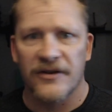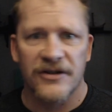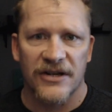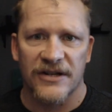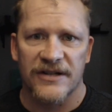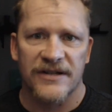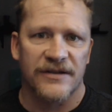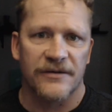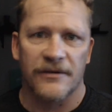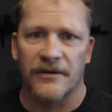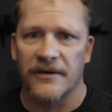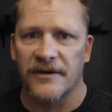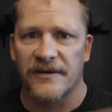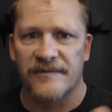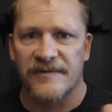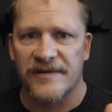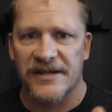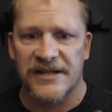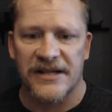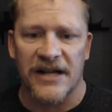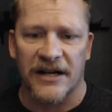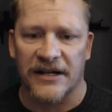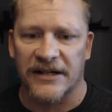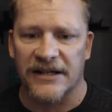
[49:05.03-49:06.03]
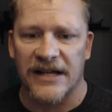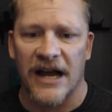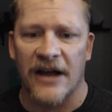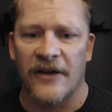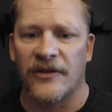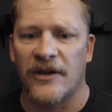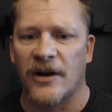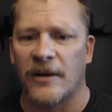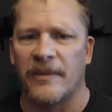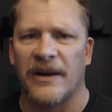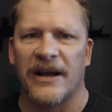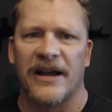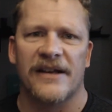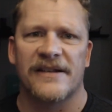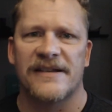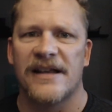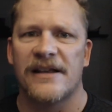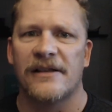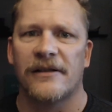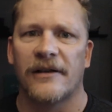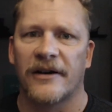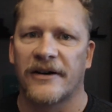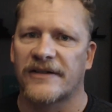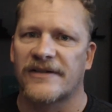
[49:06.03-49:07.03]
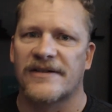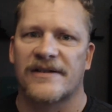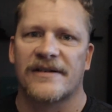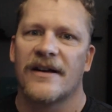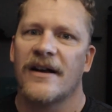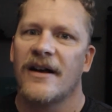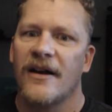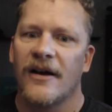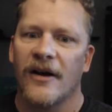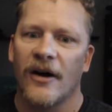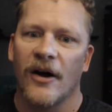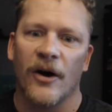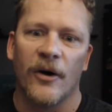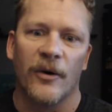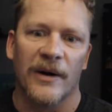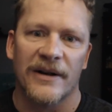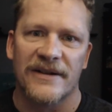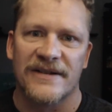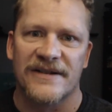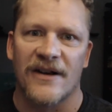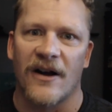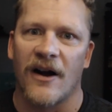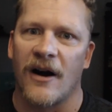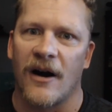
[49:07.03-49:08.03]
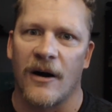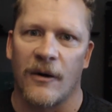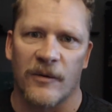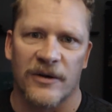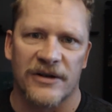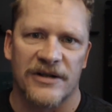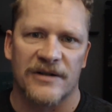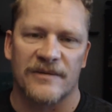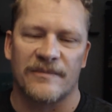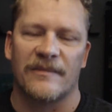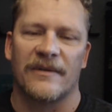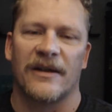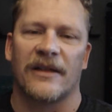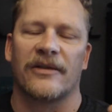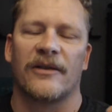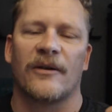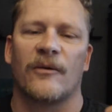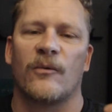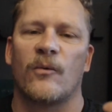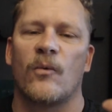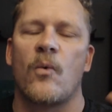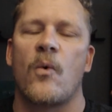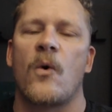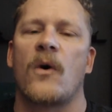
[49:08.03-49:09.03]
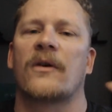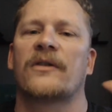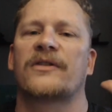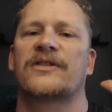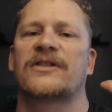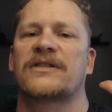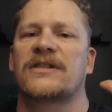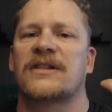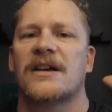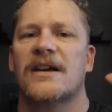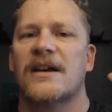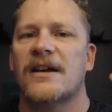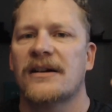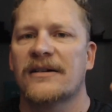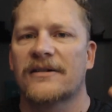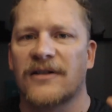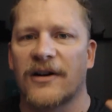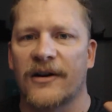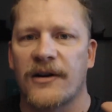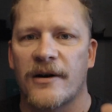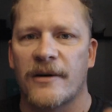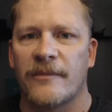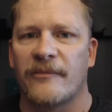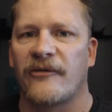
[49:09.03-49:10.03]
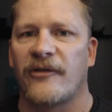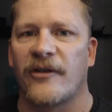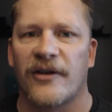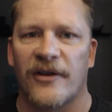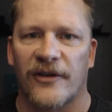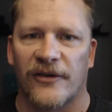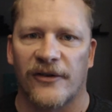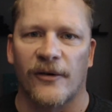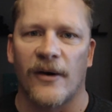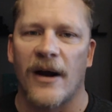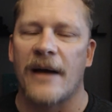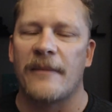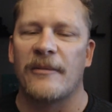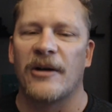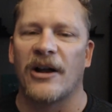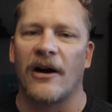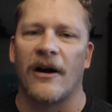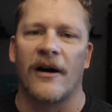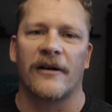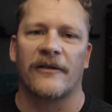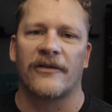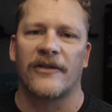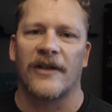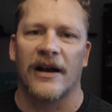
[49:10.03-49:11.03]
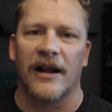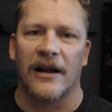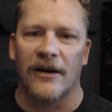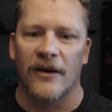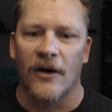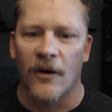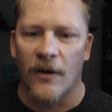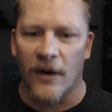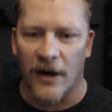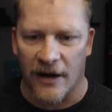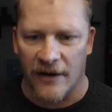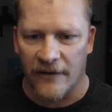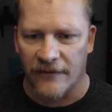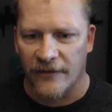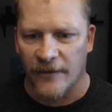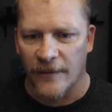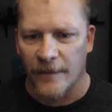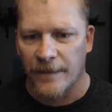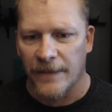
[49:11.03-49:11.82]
just sort of stuck down there because he looks OSR, which is the worst term for describing art that I know of